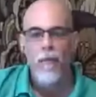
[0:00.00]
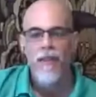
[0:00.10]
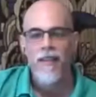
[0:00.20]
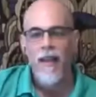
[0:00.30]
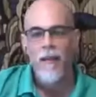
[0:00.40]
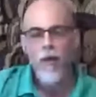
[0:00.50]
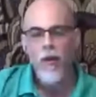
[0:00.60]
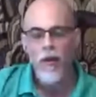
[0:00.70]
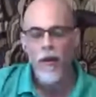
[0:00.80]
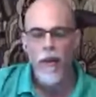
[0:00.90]
stay
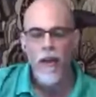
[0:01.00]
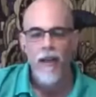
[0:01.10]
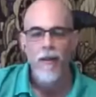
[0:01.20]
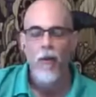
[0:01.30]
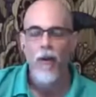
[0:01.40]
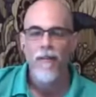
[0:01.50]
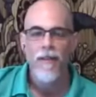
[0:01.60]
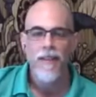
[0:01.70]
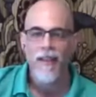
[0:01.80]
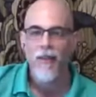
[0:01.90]
muted because the more of
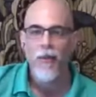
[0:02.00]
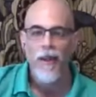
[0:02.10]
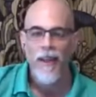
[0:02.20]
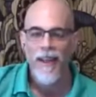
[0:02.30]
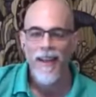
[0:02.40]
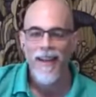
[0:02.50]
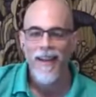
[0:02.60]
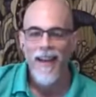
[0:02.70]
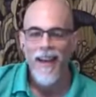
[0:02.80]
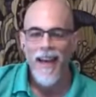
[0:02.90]
us that join in and
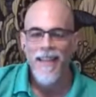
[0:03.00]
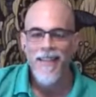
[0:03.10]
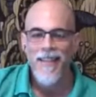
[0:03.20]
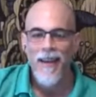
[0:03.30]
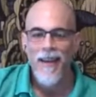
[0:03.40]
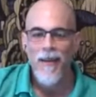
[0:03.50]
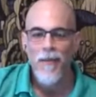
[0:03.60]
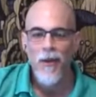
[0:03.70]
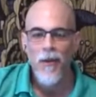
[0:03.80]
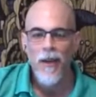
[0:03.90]
and stay
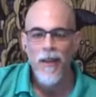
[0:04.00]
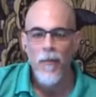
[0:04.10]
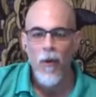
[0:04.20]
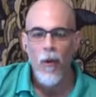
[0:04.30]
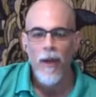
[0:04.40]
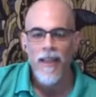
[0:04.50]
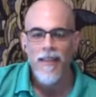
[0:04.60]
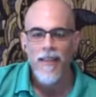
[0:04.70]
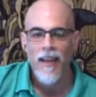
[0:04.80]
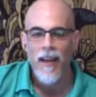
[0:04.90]
muted, the more we can
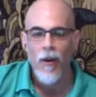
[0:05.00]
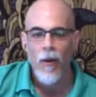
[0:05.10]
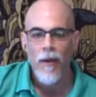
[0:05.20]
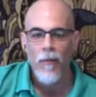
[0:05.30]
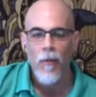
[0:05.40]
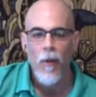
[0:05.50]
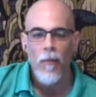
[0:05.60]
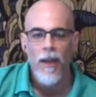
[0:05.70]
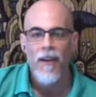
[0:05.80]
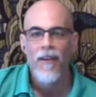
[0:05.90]
sing at home, and we
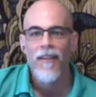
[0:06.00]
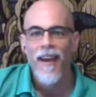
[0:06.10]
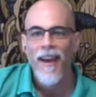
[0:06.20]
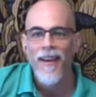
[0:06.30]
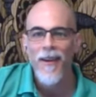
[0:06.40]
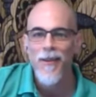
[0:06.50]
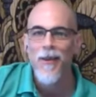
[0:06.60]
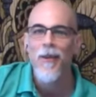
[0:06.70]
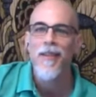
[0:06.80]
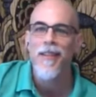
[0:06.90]
won't be hearing the echoes.
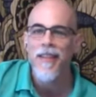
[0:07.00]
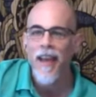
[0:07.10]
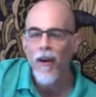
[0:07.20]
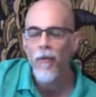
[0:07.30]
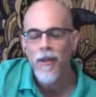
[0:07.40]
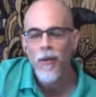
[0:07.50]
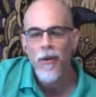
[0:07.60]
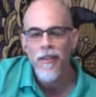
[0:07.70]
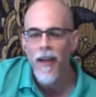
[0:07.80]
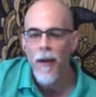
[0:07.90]
So this is Enter,
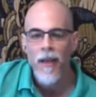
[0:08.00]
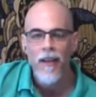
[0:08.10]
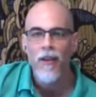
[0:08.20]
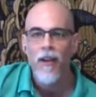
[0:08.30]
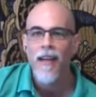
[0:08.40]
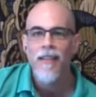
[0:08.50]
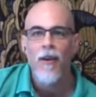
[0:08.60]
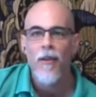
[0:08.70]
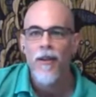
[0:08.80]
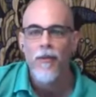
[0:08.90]
Rejoice, and Come In. You guys
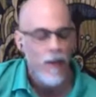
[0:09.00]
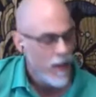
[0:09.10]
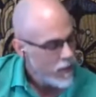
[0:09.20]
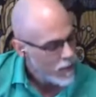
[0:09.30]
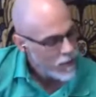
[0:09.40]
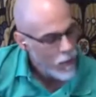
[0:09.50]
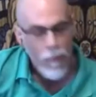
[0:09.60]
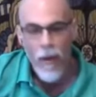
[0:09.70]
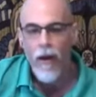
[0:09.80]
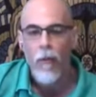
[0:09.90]
know this one, and there's no
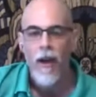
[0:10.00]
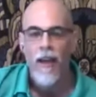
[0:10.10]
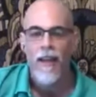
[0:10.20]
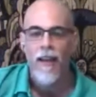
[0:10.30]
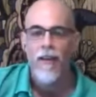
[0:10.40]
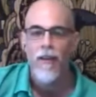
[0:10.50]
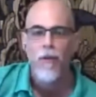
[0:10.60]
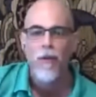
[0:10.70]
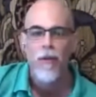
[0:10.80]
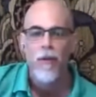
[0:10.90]
better way to get a
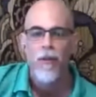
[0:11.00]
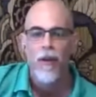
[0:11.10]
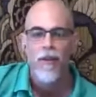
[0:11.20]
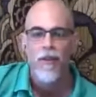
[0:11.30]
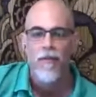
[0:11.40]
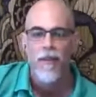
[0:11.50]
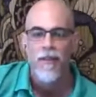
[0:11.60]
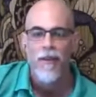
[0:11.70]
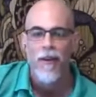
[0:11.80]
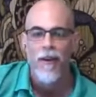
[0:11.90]
UU church service
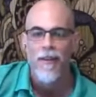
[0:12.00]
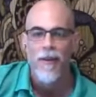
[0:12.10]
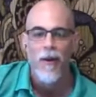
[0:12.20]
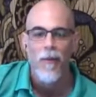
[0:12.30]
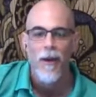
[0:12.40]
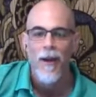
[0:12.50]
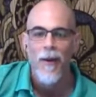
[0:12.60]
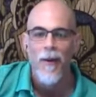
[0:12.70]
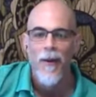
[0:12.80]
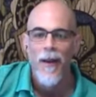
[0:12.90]
started. So here we
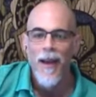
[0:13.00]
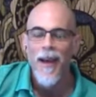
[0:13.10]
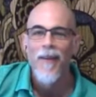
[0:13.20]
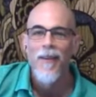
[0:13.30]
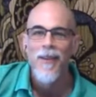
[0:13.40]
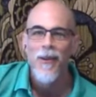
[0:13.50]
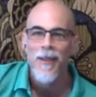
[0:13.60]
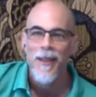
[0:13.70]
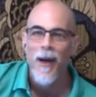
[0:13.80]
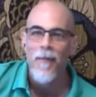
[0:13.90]
go. Enter,
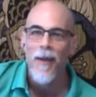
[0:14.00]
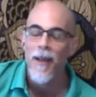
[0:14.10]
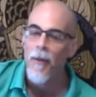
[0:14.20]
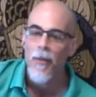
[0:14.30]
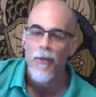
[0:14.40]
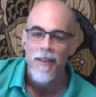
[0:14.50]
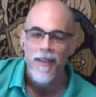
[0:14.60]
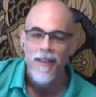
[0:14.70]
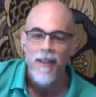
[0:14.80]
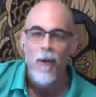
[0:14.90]
Rejoice, and Come In. Number
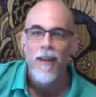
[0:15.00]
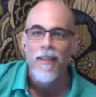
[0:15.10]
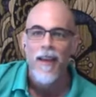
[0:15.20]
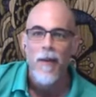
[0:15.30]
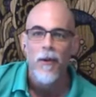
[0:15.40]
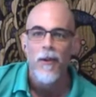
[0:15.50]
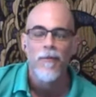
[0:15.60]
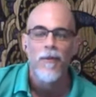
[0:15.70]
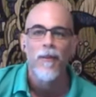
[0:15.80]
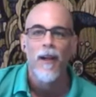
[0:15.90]
361 in the hymnal,
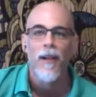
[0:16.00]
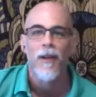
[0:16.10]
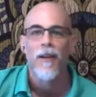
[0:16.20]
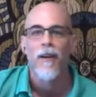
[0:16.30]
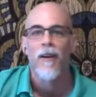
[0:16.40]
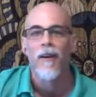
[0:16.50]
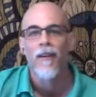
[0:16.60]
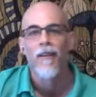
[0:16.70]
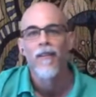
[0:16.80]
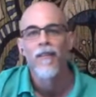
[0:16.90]
if you're following
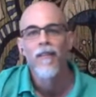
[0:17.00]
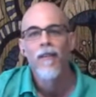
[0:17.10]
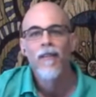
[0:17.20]
along.